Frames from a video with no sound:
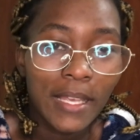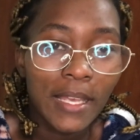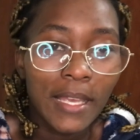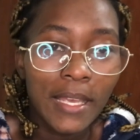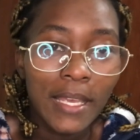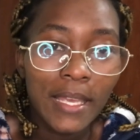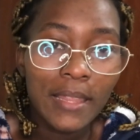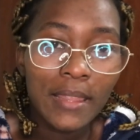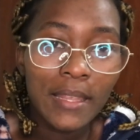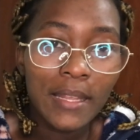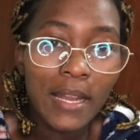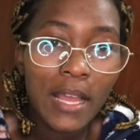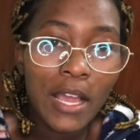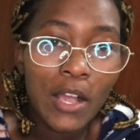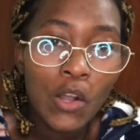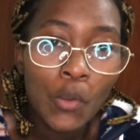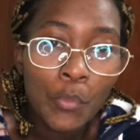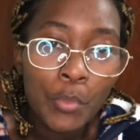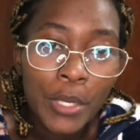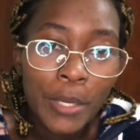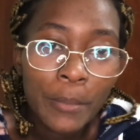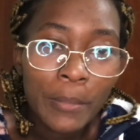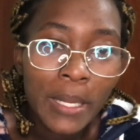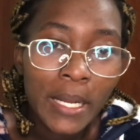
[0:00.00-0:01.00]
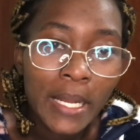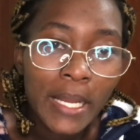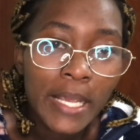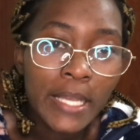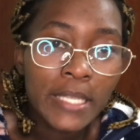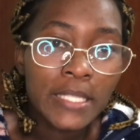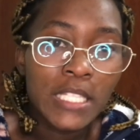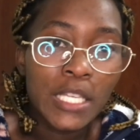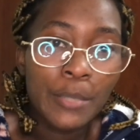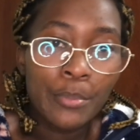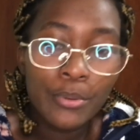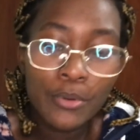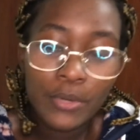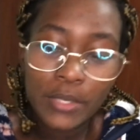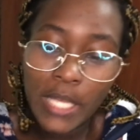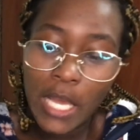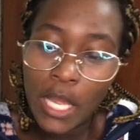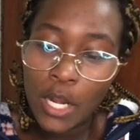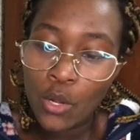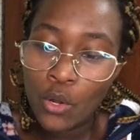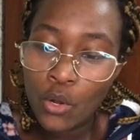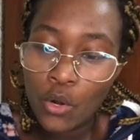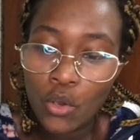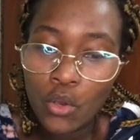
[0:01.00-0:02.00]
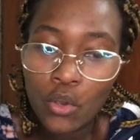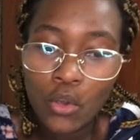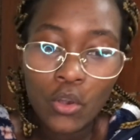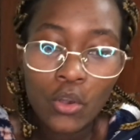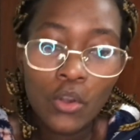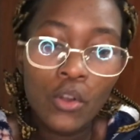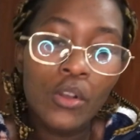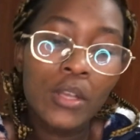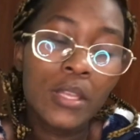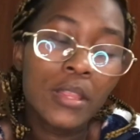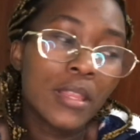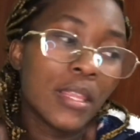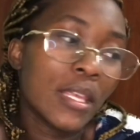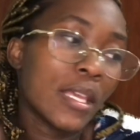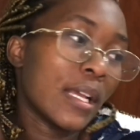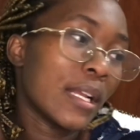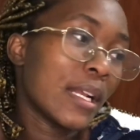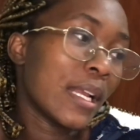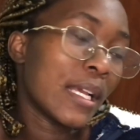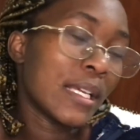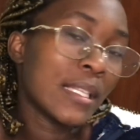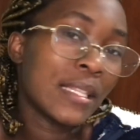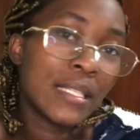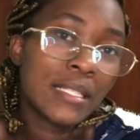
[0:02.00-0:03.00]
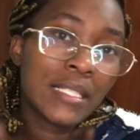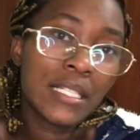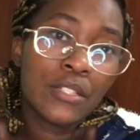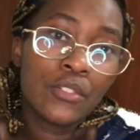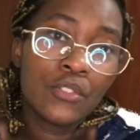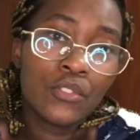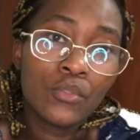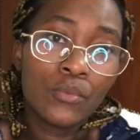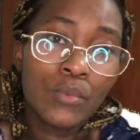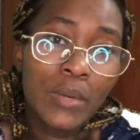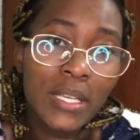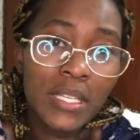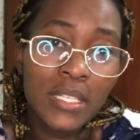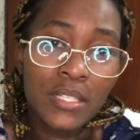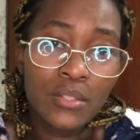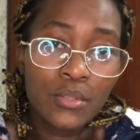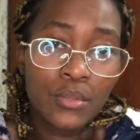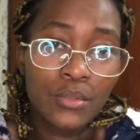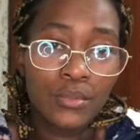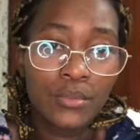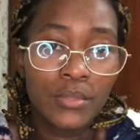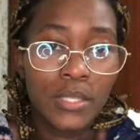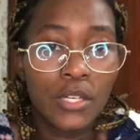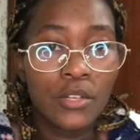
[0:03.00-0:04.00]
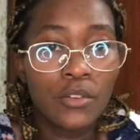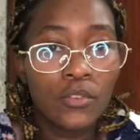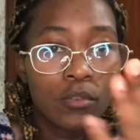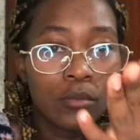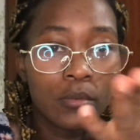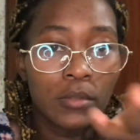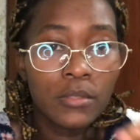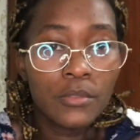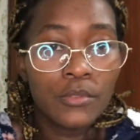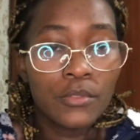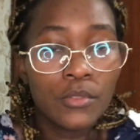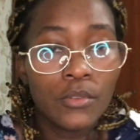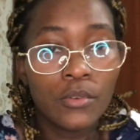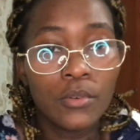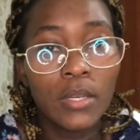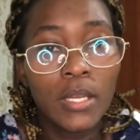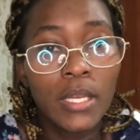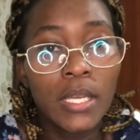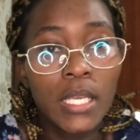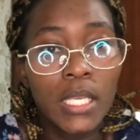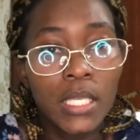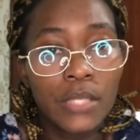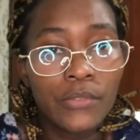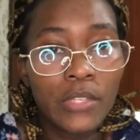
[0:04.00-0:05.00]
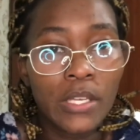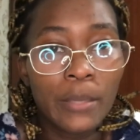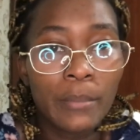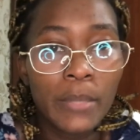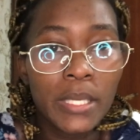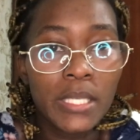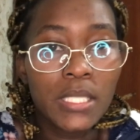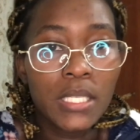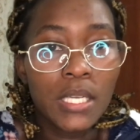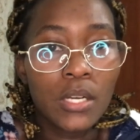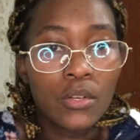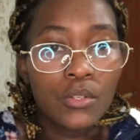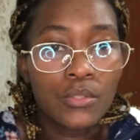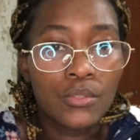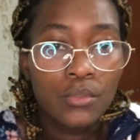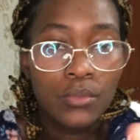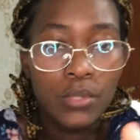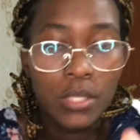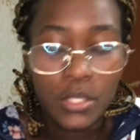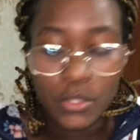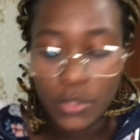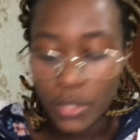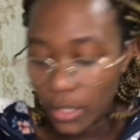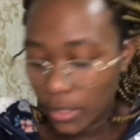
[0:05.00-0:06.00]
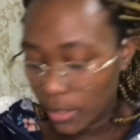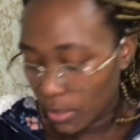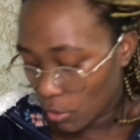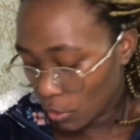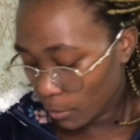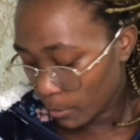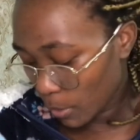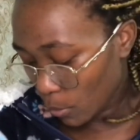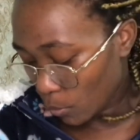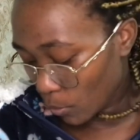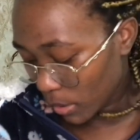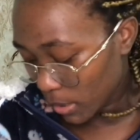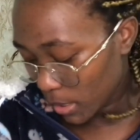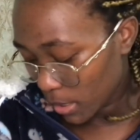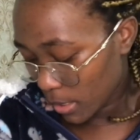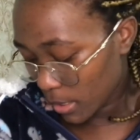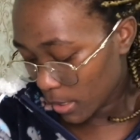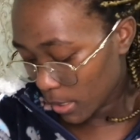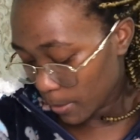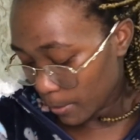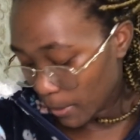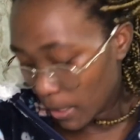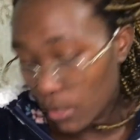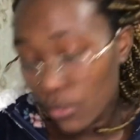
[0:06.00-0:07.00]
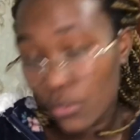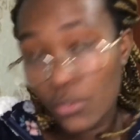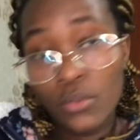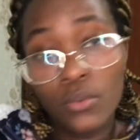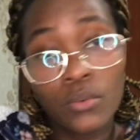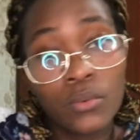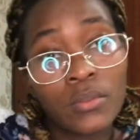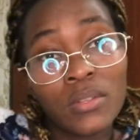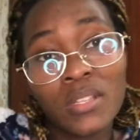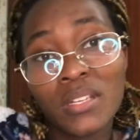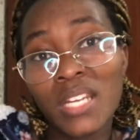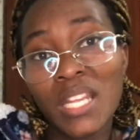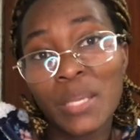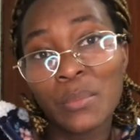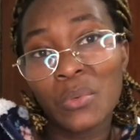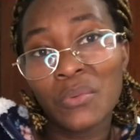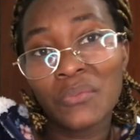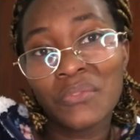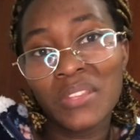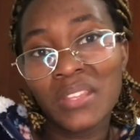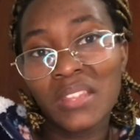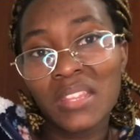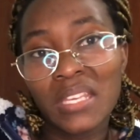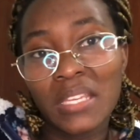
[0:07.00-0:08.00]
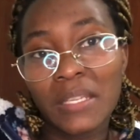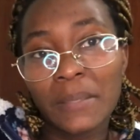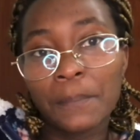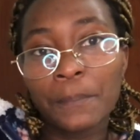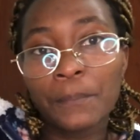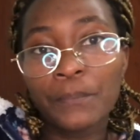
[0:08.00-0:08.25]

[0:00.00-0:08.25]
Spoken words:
And then I opened my legs. They put that long thing like this. I don't know what it's called. I don't know. If you're a medical student, you can tell me what it is, but I don't know the name of the thing.